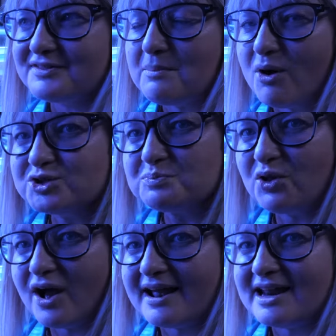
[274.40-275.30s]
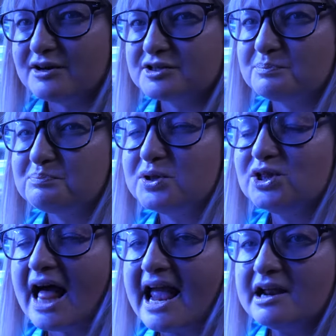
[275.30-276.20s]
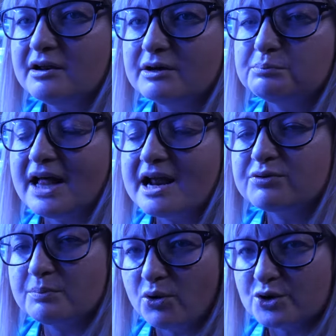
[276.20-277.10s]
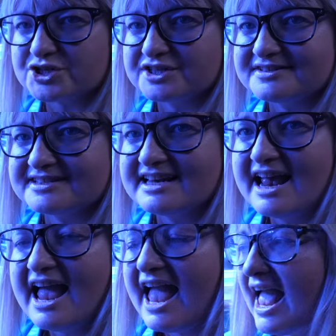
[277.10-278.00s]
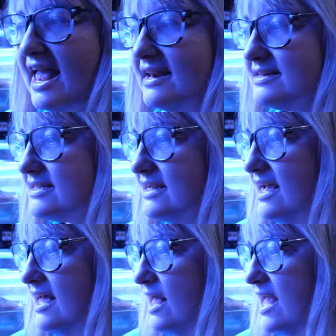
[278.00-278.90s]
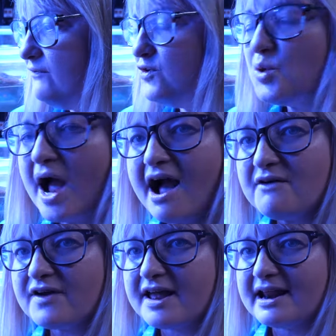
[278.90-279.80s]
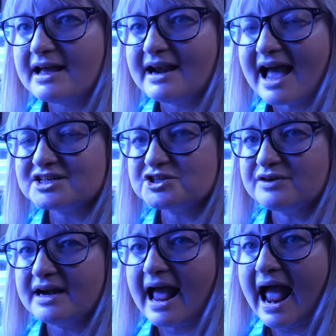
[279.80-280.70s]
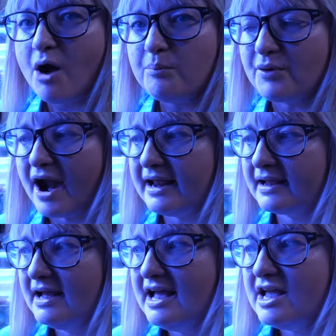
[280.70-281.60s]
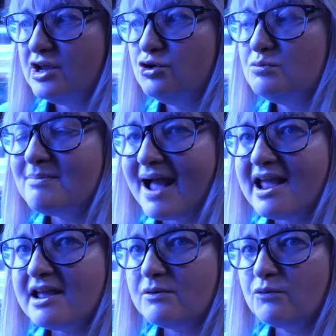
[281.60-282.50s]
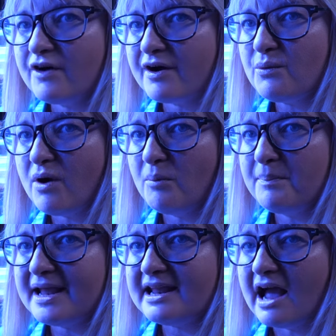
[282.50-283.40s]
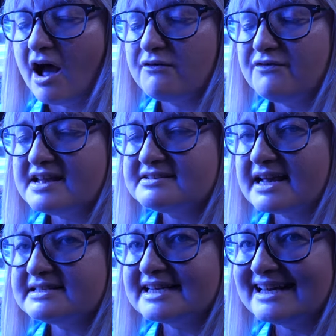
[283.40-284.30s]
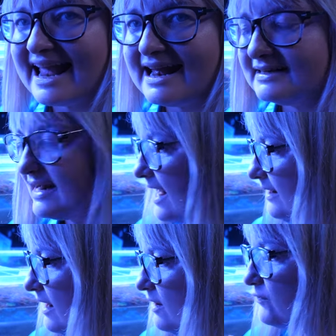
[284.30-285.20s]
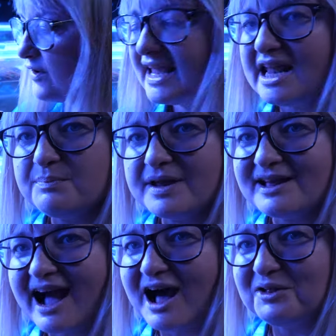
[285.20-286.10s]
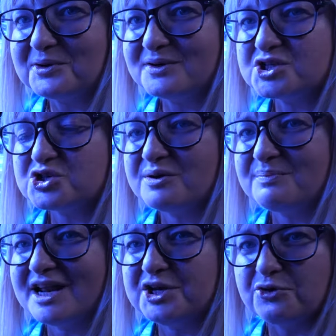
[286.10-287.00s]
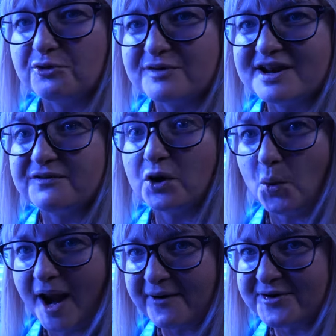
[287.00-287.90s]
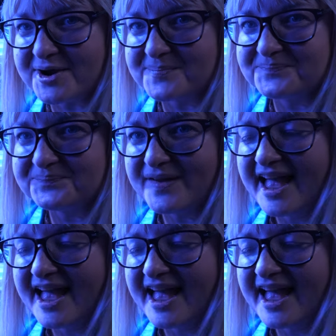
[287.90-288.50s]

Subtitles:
multiply it to plague proportions. And if you have an Asterina outbreak, you may very well be a fantastic candidate for keeping Harlequin shrimp in your reef aquarium.